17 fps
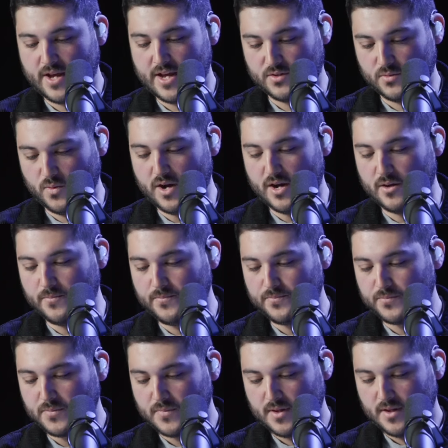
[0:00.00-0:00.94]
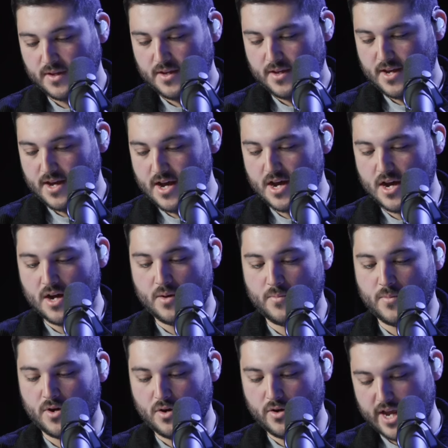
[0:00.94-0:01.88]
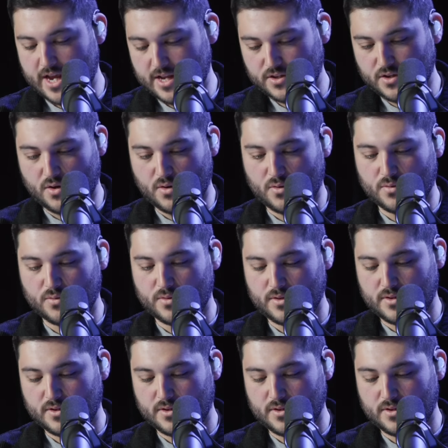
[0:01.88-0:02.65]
as well. Um, okay, so